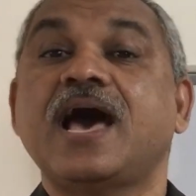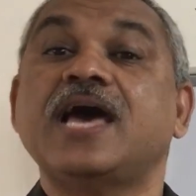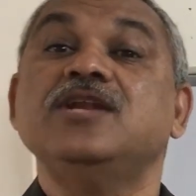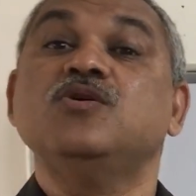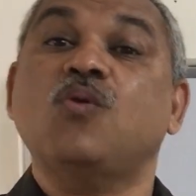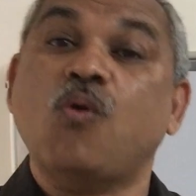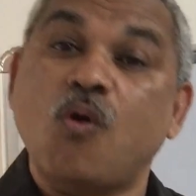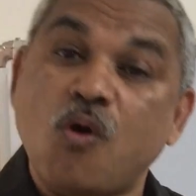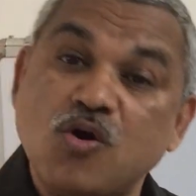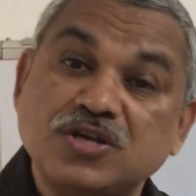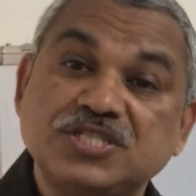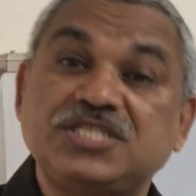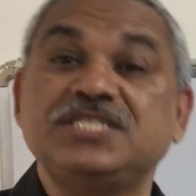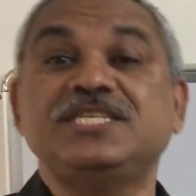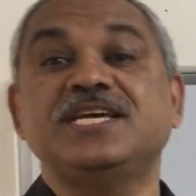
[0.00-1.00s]
an
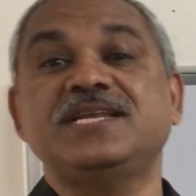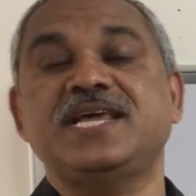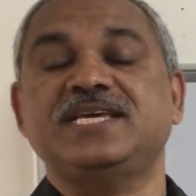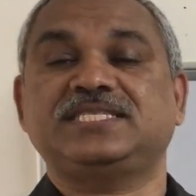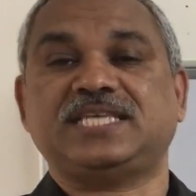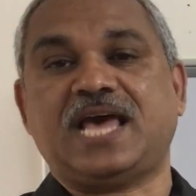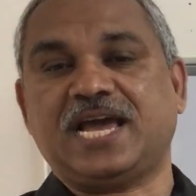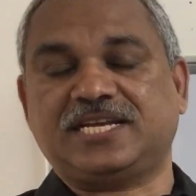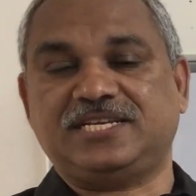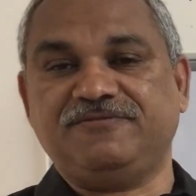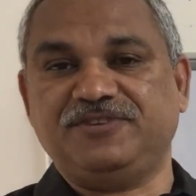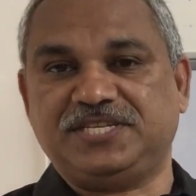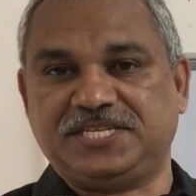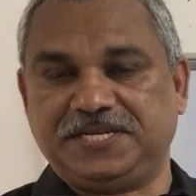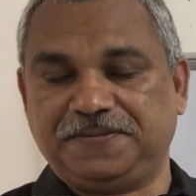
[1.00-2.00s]
oxygenase
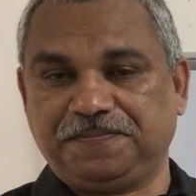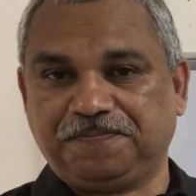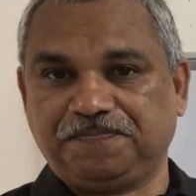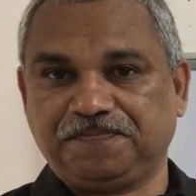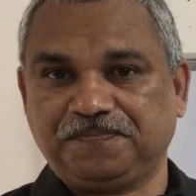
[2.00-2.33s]
activity.